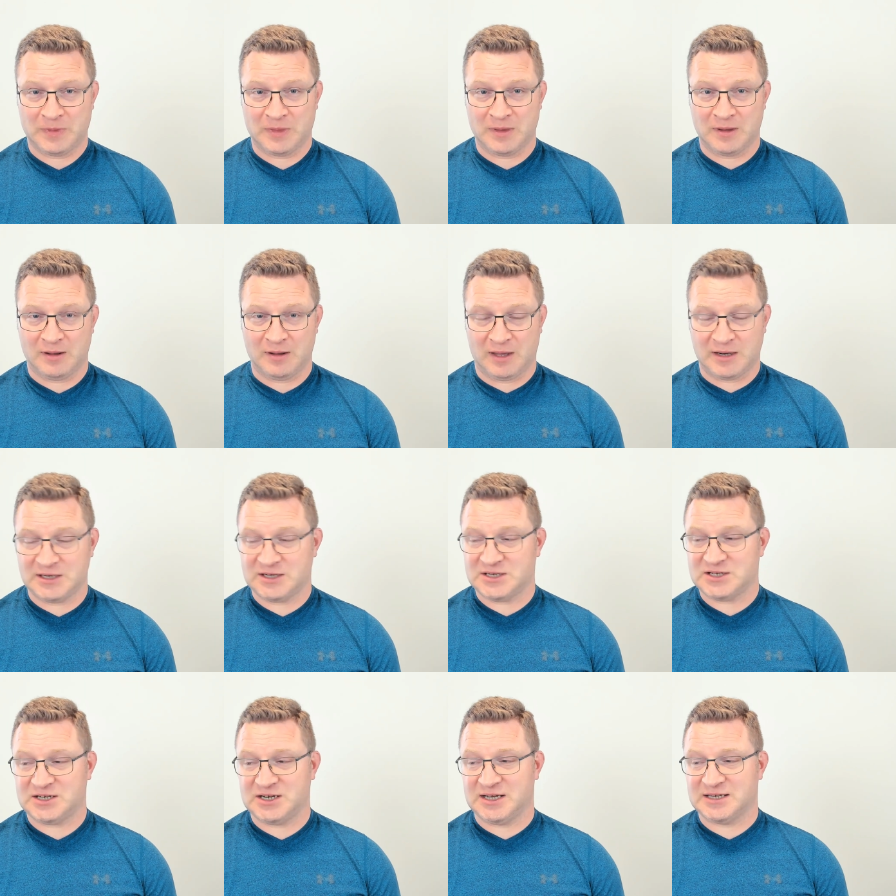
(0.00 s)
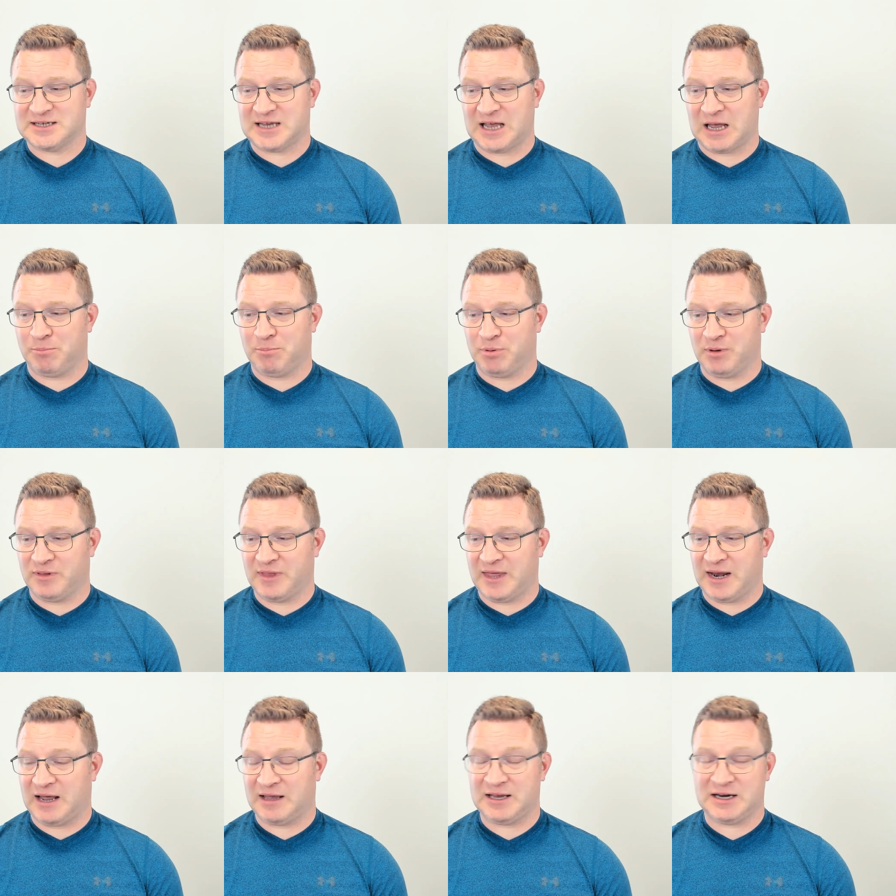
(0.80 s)
And this is the example
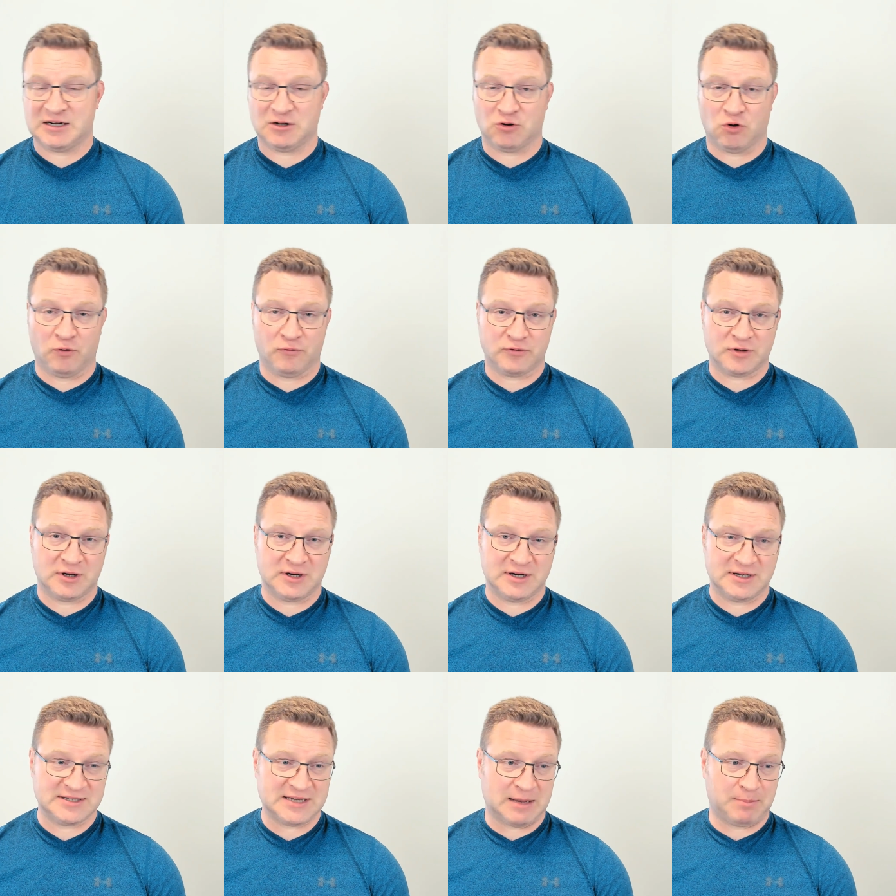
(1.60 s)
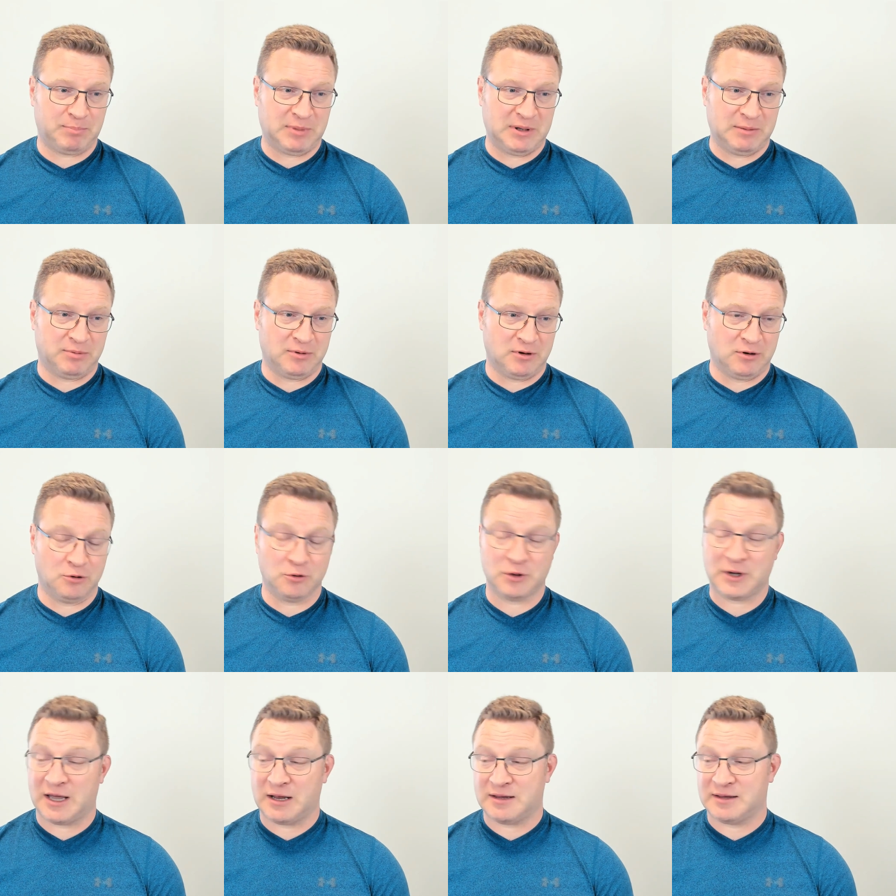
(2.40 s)
that I hear often is that people
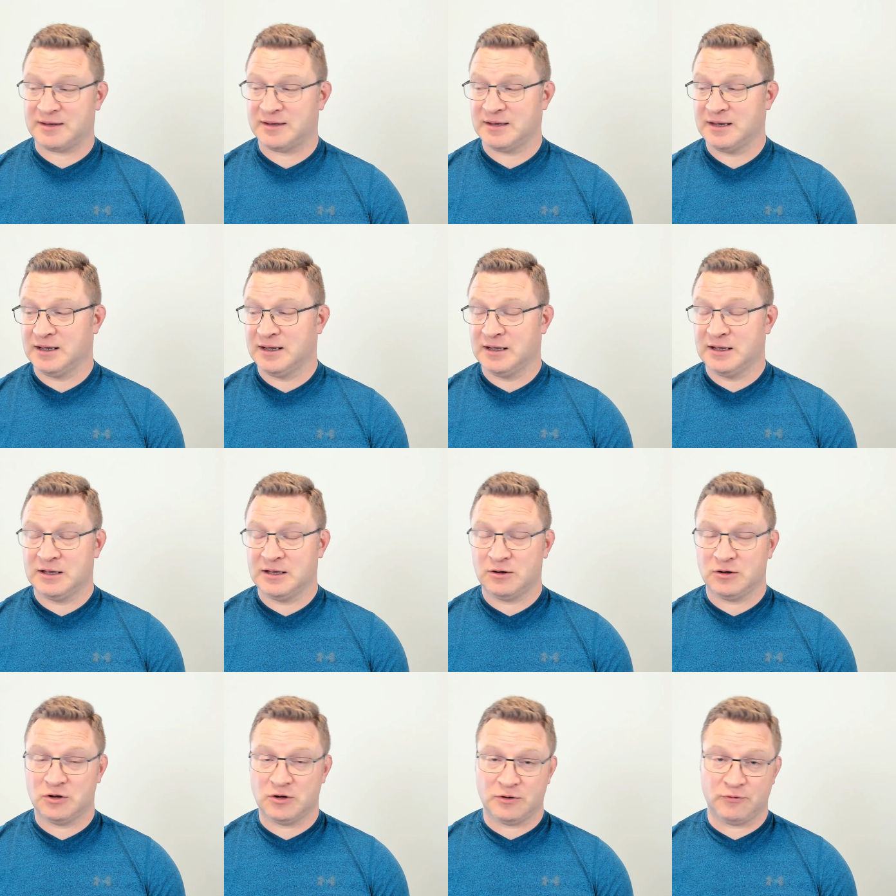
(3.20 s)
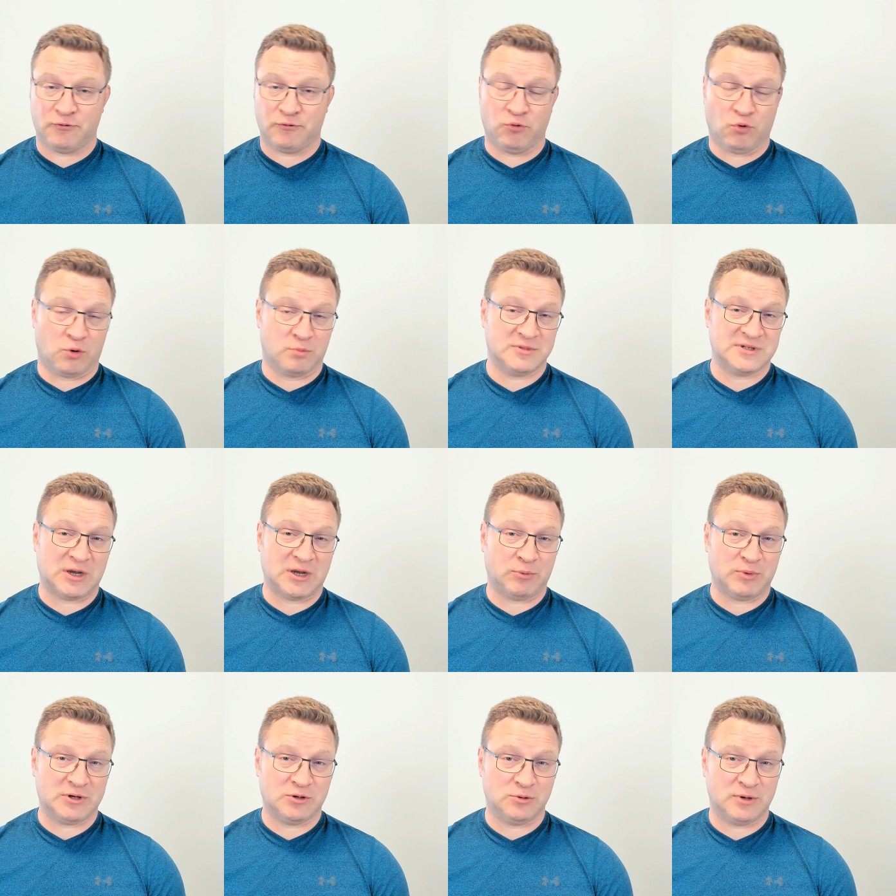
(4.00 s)
look at the forms
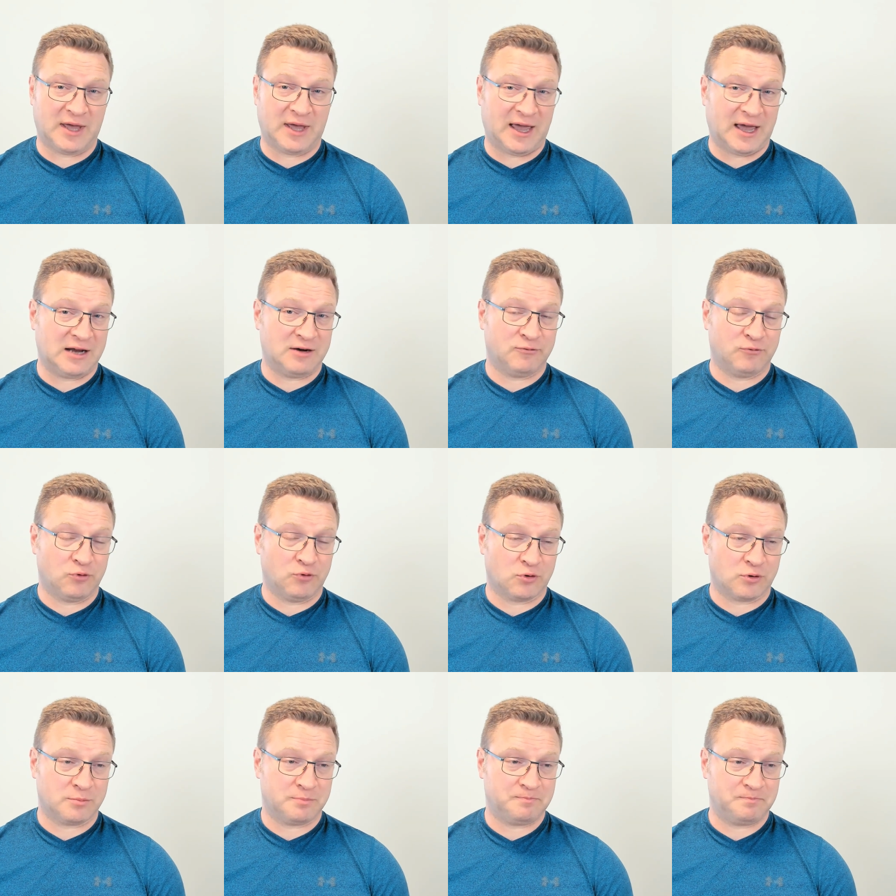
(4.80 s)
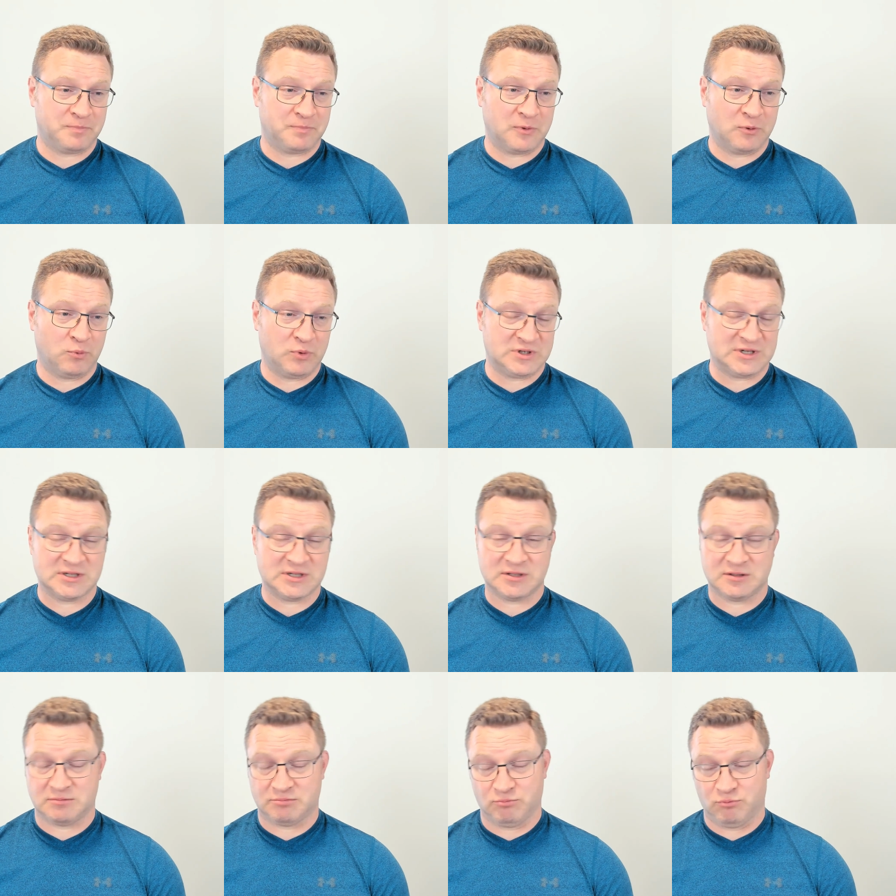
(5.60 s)
that we do, the hand form, which
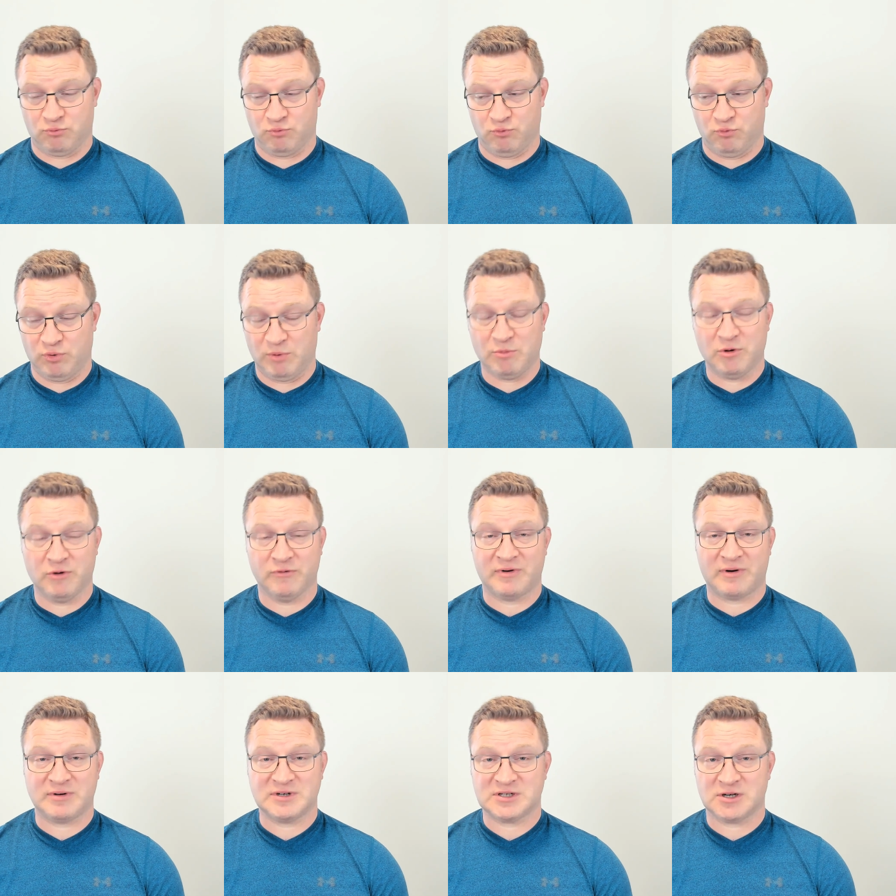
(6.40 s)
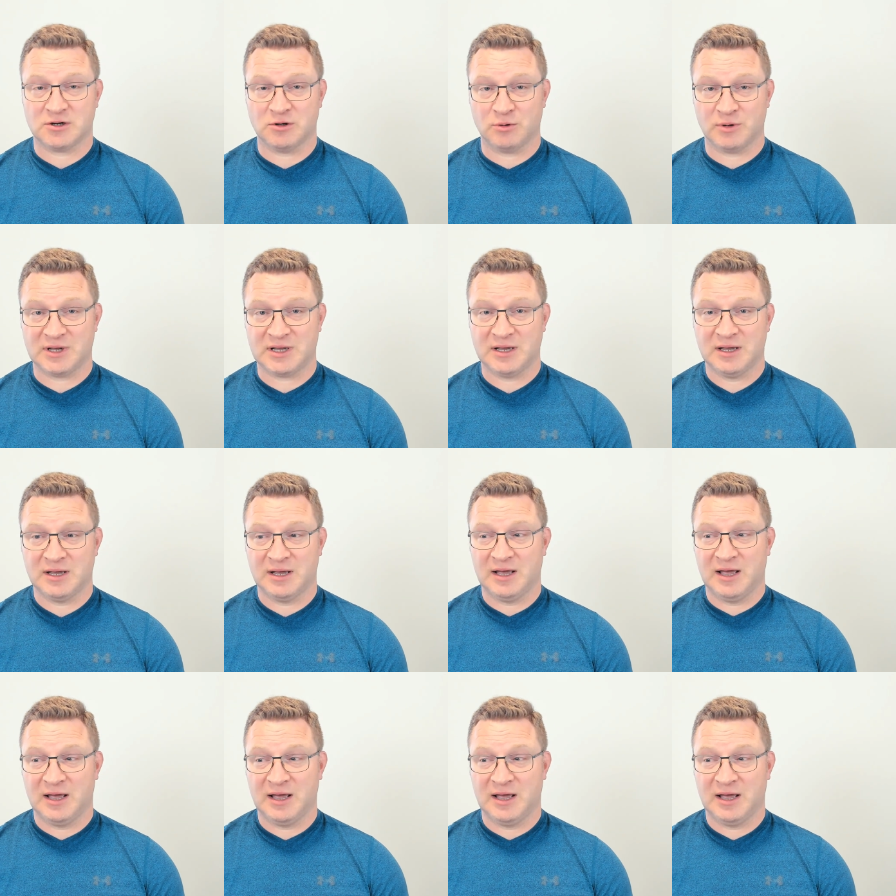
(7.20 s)
is we move very slowly.